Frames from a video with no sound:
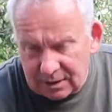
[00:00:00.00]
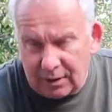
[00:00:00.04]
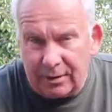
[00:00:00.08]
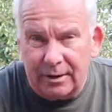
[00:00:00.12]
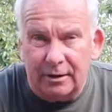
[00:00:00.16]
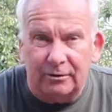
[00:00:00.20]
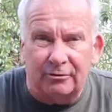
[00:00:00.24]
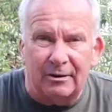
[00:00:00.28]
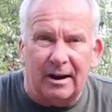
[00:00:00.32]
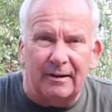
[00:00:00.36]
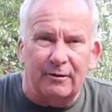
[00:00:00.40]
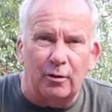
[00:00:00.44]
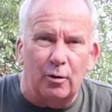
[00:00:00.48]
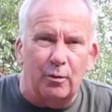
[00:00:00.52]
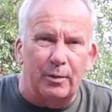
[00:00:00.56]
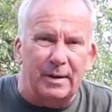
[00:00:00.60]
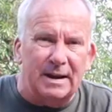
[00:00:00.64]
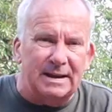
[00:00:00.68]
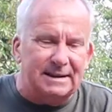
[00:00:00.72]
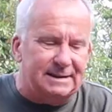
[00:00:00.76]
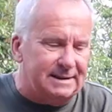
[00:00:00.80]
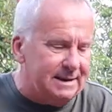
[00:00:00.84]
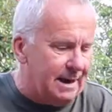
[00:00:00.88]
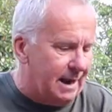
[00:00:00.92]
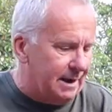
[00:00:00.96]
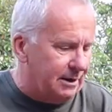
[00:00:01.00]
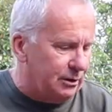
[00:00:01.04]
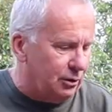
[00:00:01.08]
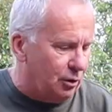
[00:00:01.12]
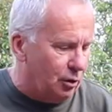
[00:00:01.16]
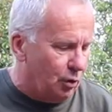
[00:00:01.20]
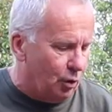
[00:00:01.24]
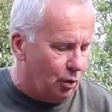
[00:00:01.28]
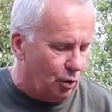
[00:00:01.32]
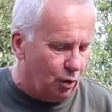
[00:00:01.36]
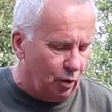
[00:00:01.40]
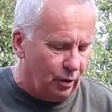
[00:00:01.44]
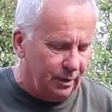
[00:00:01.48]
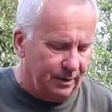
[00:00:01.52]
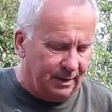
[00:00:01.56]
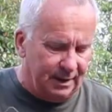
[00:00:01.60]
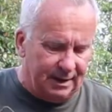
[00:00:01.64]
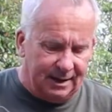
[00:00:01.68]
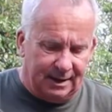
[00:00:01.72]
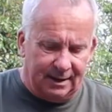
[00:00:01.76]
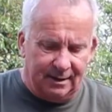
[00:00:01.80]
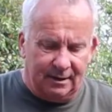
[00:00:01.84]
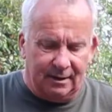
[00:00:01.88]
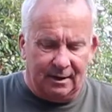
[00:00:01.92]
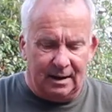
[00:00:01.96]
on the gravel pits lead core
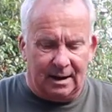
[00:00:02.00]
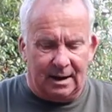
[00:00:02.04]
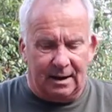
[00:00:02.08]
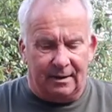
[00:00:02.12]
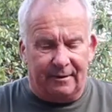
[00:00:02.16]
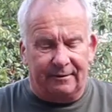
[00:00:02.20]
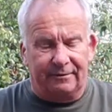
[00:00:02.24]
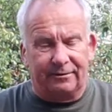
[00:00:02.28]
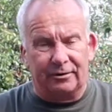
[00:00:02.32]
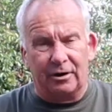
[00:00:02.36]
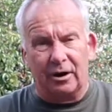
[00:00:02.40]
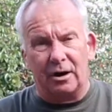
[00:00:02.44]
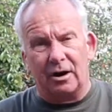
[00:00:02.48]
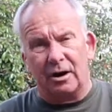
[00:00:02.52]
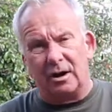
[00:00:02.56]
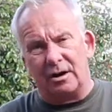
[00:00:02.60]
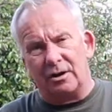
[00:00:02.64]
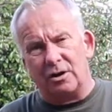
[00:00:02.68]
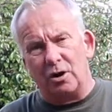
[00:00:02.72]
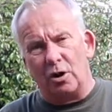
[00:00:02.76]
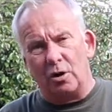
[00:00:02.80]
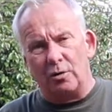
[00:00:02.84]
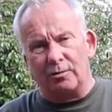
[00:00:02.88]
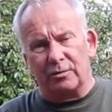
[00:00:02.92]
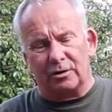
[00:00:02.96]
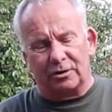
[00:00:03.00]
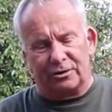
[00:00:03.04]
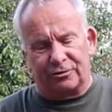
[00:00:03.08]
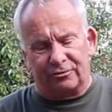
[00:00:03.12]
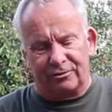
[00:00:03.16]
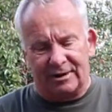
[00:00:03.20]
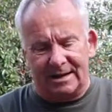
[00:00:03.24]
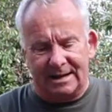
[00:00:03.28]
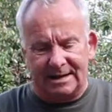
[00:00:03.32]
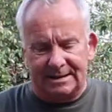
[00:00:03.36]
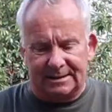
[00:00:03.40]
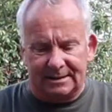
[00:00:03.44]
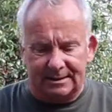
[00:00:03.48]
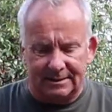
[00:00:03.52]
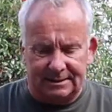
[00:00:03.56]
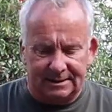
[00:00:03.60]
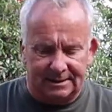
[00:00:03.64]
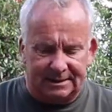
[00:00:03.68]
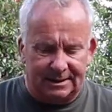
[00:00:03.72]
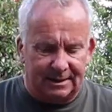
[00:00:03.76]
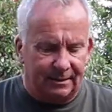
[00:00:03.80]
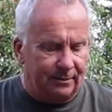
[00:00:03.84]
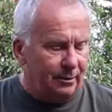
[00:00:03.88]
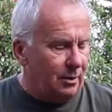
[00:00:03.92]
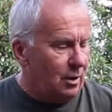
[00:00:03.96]
for numerous
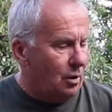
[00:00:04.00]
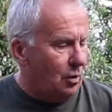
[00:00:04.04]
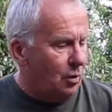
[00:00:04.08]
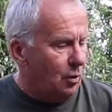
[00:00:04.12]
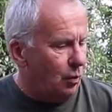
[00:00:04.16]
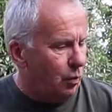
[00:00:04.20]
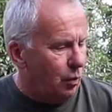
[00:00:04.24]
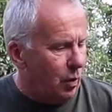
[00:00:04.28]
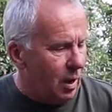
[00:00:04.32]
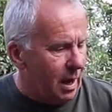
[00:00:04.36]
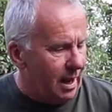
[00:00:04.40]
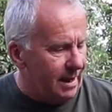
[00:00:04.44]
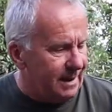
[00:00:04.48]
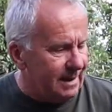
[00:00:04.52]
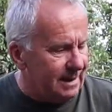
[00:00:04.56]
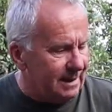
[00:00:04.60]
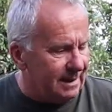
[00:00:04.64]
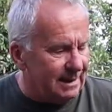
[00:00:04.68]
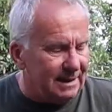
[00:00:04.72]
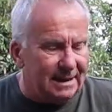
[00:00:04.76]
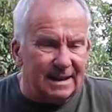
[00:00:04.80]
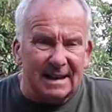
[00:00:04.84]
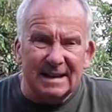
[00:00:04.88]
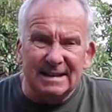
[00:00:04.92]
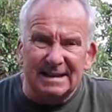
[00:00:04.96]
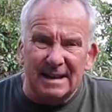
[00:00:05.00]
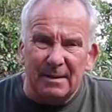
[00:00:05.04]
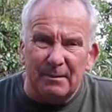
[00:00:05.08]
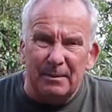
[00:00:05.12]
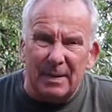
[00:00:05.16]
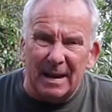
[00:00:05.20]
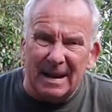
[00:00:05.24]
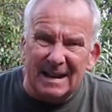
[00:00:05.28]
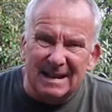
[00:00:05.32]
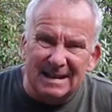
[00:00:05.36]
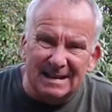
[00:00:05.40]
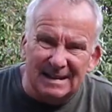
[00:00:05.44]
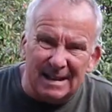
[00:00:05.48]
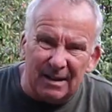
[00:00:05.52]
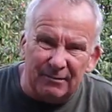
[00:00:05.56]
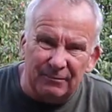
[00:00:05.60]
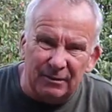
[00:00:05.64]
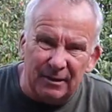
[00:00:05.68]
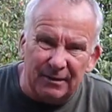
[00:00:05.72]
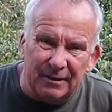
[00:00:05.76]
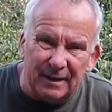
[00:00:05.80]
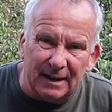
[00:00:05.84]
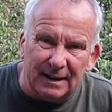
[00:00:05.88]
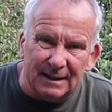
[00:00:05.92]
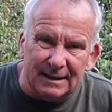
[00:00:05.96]
reasons. One is it pins
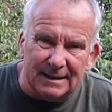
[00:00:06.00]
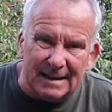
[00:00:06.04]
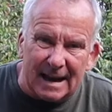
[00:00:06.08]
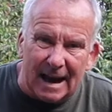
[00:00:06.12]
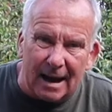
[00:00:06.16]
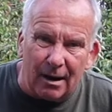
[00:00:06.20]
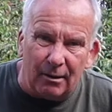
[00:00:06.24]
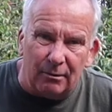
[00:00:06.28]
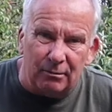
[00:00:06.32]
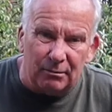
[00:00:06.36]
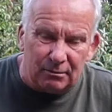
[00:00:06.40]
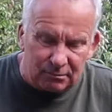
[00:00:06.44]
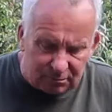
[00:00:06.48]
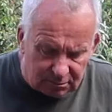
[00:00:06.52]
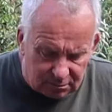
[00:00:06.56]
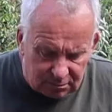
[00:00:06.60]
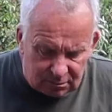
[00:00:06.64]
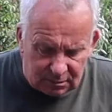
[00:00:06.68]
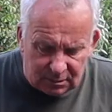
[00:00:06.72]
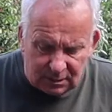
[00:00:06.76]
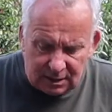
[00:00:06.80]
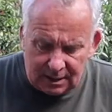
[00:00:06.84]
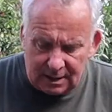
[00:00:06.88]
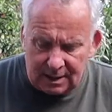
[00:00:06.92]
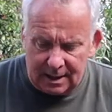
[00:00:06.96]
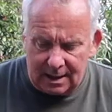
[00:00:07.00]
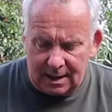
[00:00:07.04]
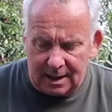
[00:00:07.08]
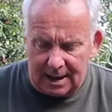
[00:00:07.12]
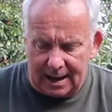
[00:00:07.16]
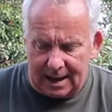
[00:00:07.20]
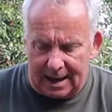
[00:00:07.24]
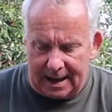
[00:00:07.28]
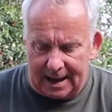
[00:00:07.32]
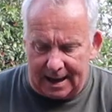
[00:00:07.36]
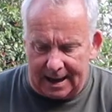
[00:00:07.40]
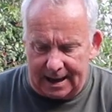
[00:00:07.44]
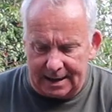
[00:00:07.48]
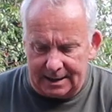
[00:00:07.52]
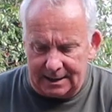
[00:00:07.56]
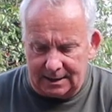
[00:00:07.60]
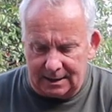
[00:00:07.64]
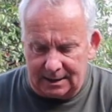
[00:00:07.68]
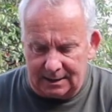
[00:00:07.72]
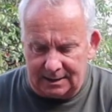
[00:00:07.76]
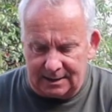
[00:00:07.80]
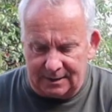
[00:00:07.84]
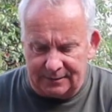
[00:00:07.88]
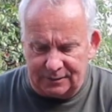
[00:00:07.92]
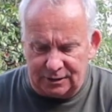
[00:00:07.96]
everything down and
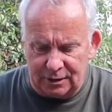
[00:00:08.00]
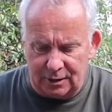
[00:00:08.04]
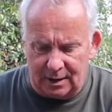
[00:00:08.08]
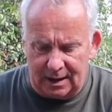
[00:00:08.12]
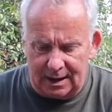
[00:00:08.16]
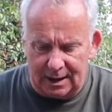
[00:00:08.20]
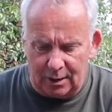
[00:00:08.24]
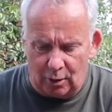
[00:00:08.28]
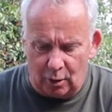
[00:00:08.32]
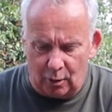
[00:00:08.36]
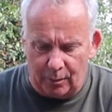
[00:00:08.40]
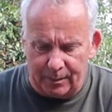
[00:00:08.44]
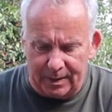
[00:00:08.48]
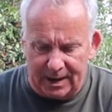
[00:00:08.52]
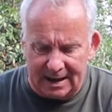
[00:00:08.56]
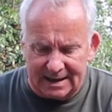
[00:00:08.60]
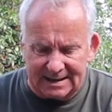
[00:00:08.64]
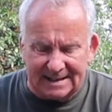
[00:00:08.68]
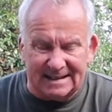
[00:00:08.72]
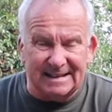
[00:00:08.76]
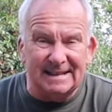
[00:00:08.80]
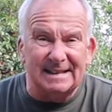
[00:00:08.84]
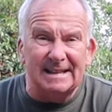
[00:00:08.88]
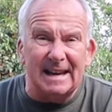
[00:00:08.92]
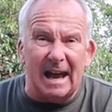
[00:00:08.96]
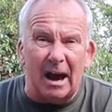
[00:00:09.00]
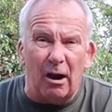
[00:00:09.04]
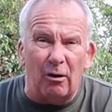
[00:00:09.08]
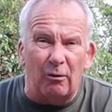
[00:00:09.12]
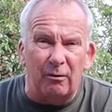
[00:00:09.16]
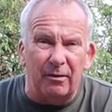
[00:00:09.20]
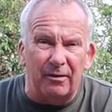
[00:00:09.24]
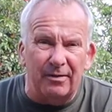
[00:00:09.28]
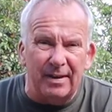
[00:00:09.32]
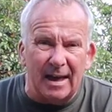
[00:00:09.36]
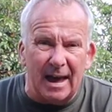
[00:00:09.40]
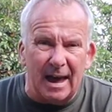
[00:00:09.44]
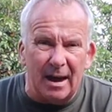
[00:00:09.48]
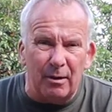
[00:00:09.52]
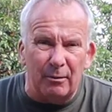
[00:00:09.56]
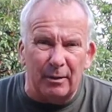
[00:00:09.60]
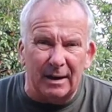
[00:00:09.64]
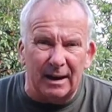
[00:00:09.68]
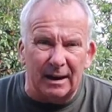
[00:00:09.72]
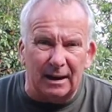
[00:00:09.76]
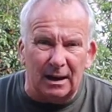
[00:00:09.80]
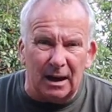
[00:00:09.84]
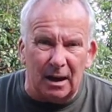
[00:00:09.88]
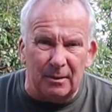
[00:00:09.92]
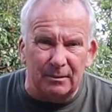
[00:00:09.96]
gives you a little bit of stealth there when
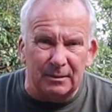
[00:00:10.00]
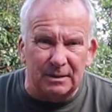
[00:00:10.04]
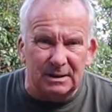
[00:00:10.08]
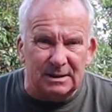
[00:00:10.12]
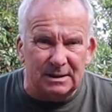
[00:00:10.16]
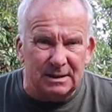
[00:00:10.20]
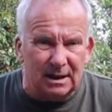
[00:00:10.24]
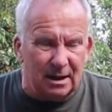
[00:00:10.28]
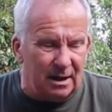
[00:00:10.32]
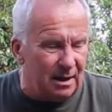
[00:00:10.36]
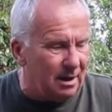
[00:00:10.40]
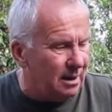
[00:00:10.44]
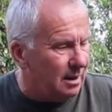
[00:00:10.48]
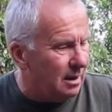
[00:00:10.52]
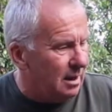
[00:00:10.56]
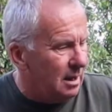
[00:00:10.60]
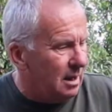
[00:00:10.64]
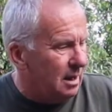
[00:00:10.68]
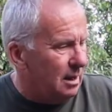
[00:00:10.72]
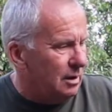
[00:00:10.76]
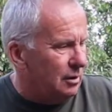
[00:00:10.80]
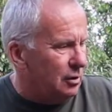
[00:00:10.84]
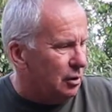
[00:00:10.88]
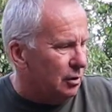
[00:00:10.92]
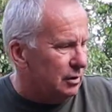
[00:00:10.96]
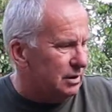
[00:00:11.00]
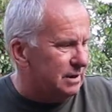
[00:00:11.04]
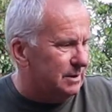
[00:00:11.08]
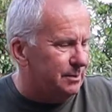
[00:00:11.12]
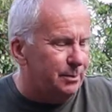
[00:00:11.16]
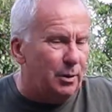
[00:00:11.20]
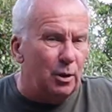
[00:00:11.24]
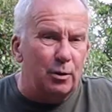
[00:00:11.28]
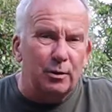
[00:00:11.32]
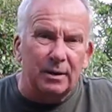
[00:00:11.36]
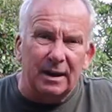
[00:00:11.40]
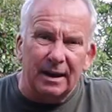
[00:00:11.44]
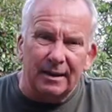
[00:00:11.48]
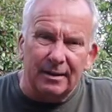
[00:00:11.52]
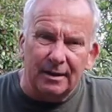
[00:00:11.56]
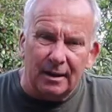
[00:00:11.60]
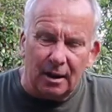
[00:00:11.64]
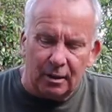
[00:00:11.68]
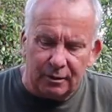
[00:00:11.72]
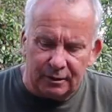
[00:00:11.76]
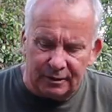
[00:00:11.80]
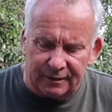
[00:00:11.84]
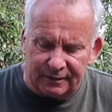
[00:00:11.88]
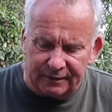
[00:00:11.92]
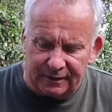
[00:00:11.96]
it comes to not spooking
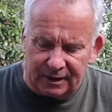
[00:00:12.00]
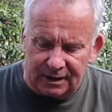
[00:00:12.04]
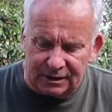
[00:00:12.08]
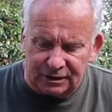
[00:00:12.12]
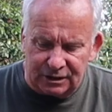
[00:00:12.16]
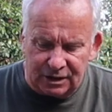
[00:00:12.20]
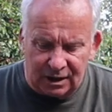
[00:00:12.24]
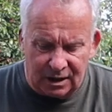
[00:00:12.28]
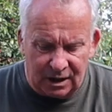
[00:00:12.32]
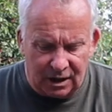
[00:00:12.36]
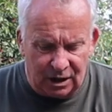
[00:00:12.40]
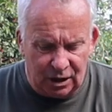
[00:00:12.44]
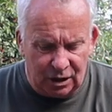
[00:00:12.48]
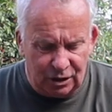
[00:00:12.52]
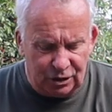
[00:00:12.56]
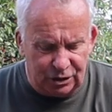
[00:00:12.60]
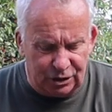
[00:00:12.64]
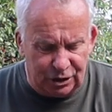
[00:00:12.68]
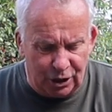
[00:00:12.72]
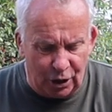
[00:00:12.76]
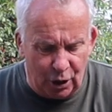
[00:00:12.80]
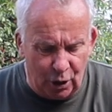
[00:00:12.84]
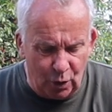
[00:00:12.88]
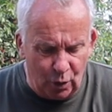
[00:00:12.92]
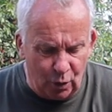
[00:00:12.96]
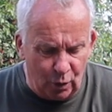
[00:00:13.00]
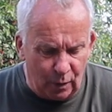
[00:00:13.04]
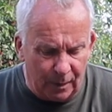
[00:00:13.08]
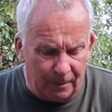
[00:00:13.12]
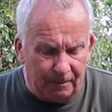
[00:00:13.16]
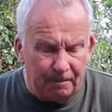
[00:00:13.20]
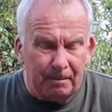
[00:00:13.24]
those fish. Two,